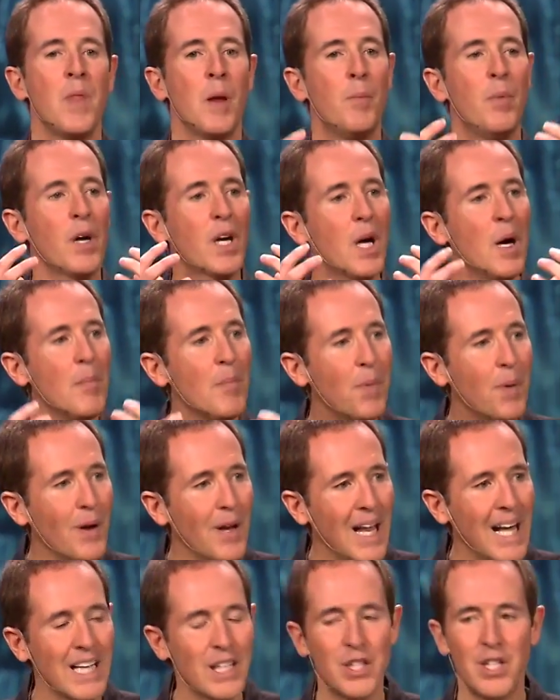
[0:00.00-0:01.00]
But
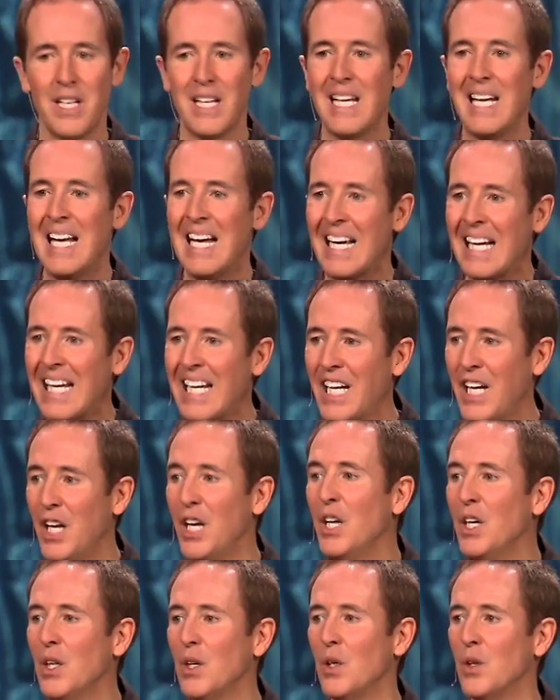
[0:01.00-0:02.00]
complexity
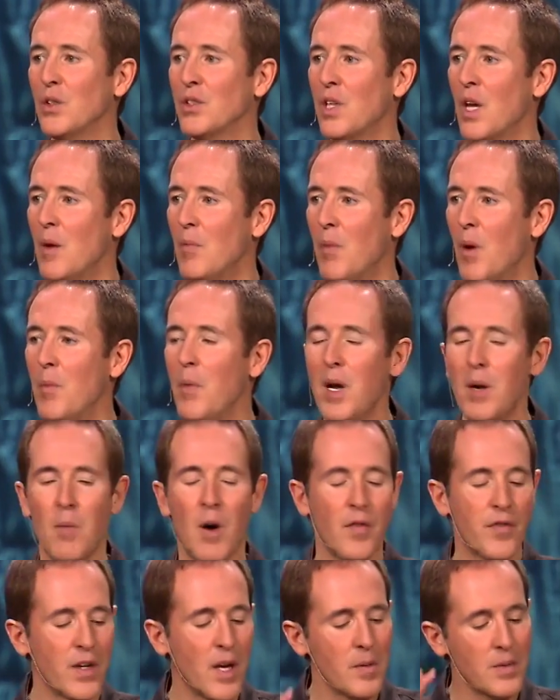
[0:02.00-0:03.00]
kills momentum
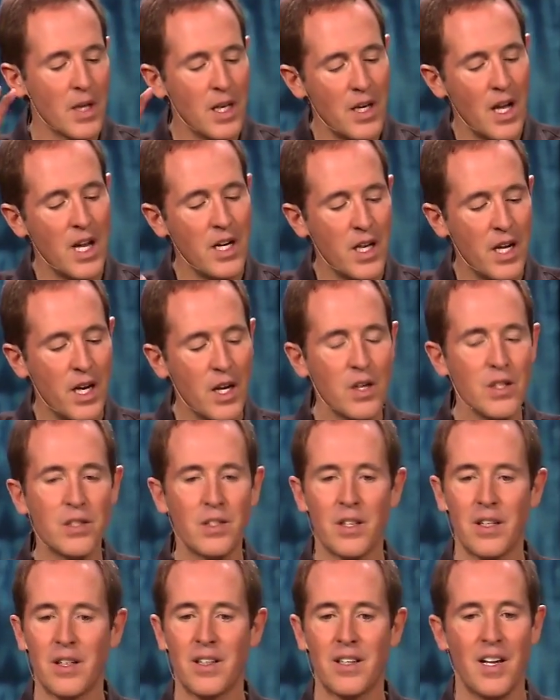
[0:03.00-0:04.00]
oftentimes.
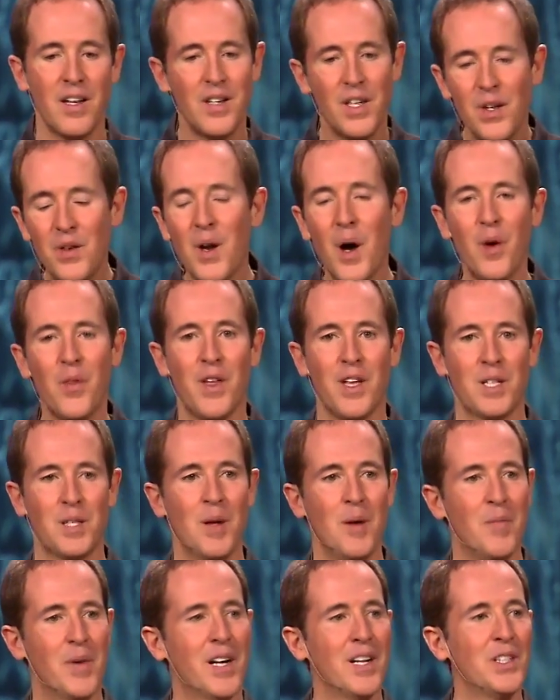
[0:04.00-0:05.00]
And you know this
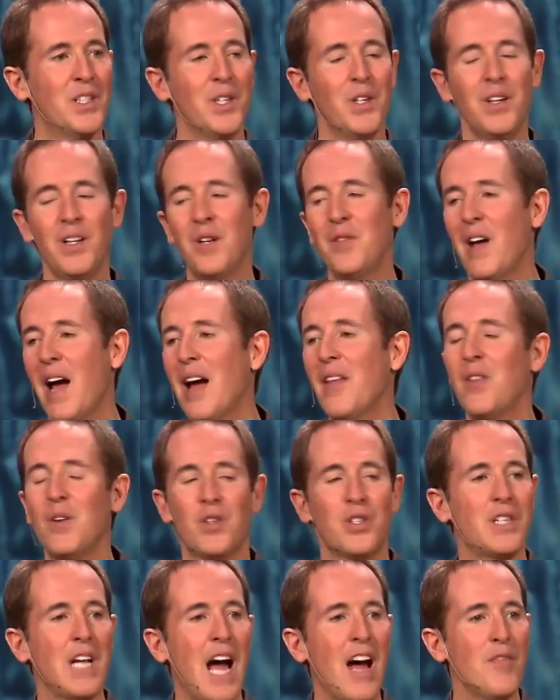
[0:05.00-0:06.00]
because you've had
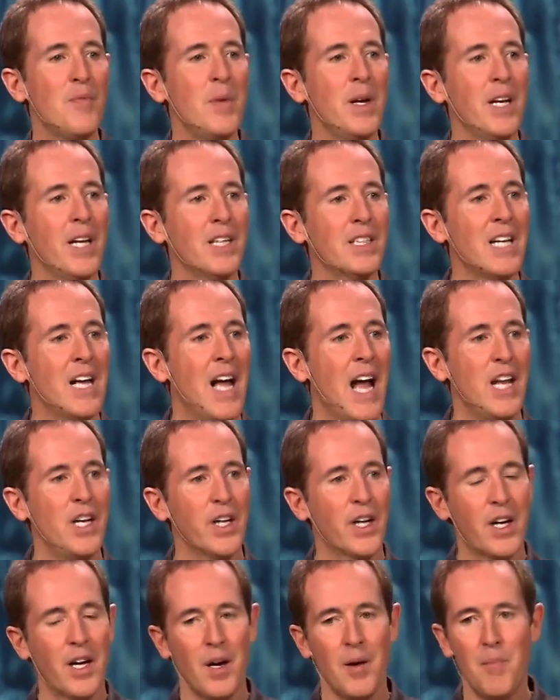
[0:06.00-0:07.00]
those staff meetings, and
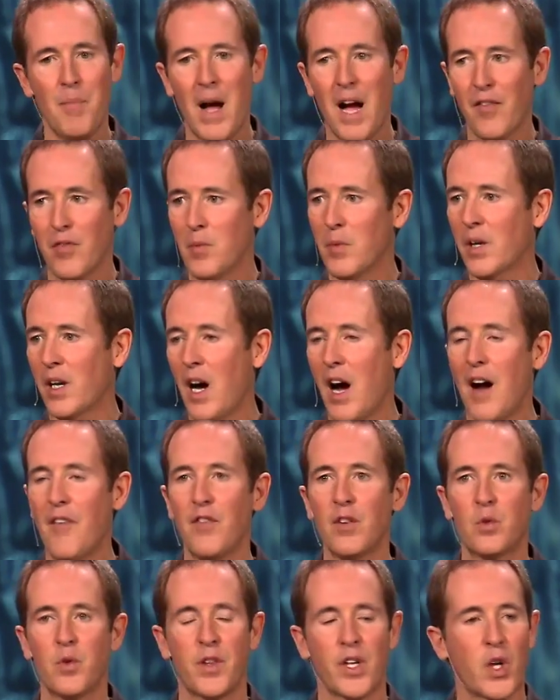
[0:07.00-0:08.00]
you come back from a
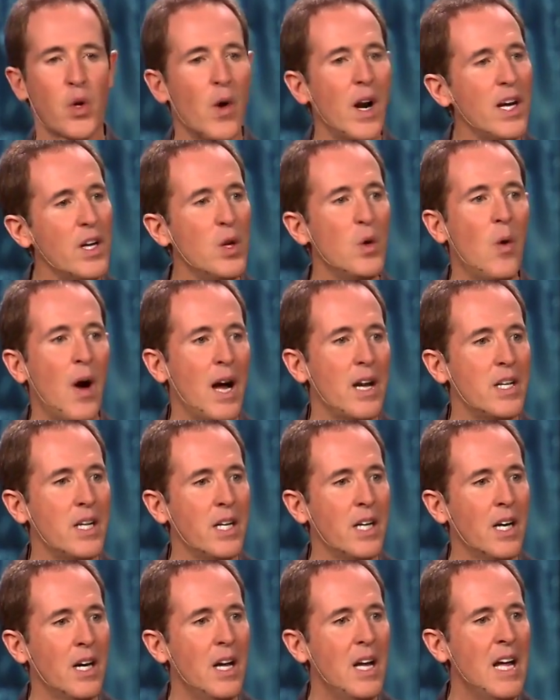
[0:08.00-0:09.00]
conference with a great new
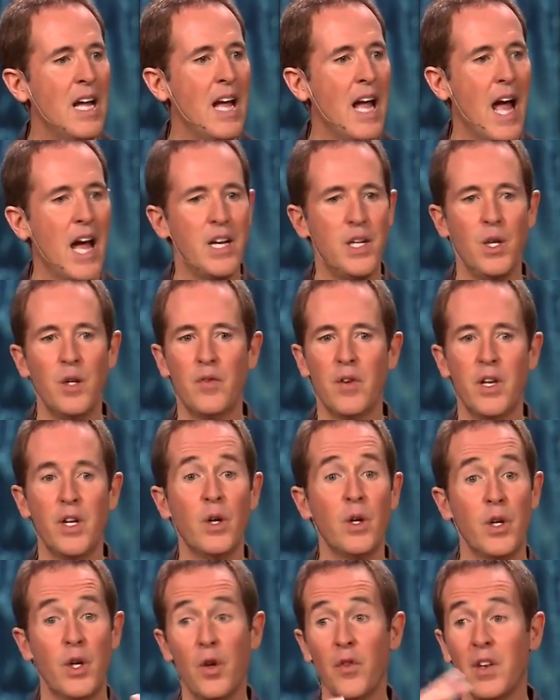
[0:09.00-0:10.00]
idea, and
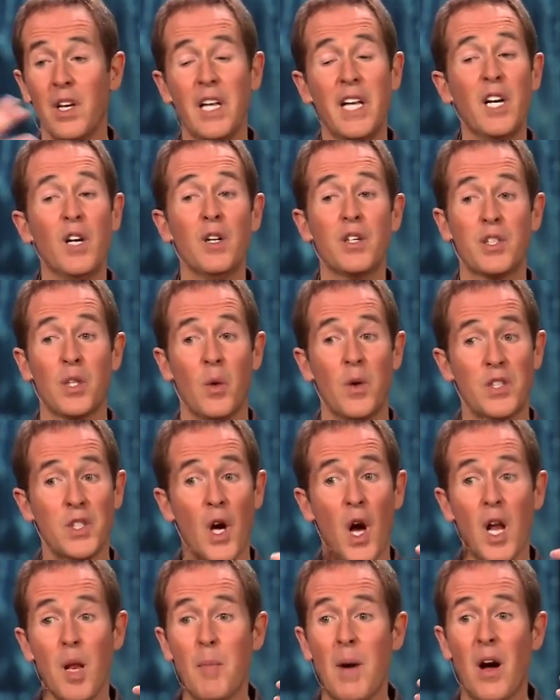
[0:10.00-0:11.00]
you're the leader, so it's
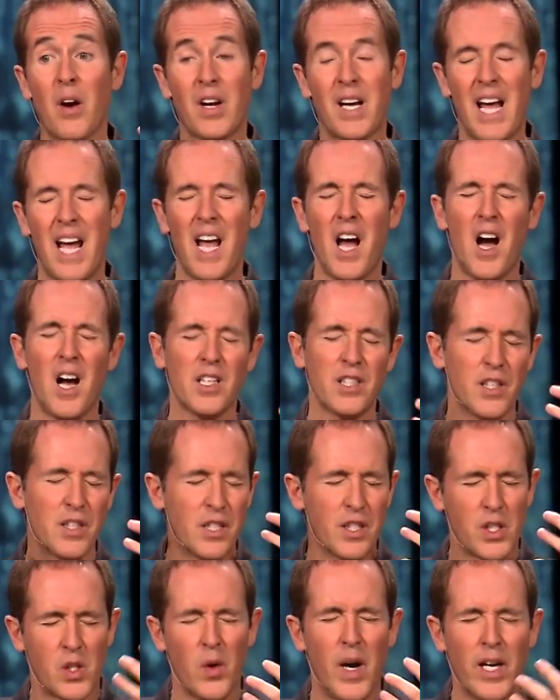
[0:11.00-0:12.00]
all about chaos, and it's
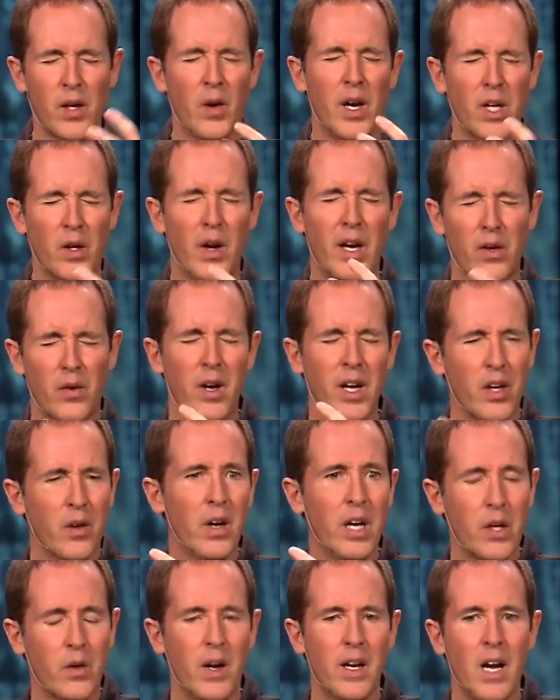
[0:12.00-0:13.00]
this great
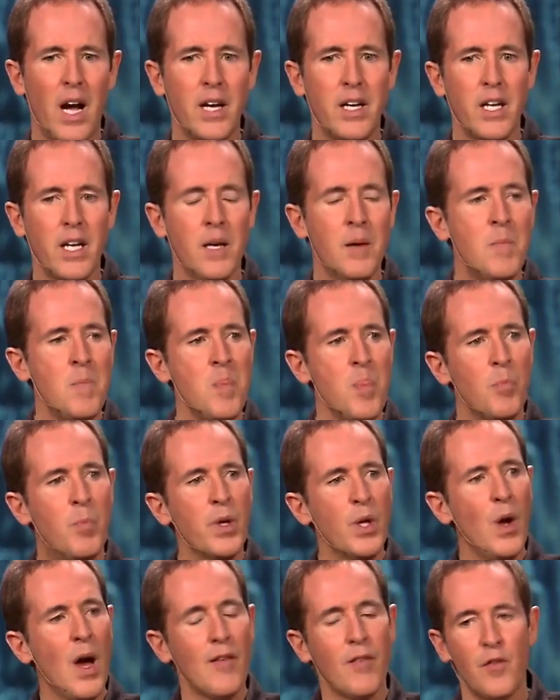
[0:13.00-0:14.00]
idea,
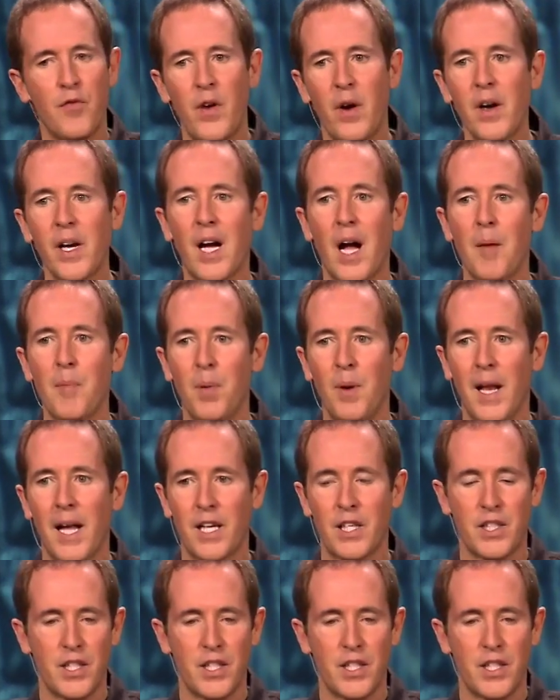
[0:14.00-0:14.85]
but you have a very complex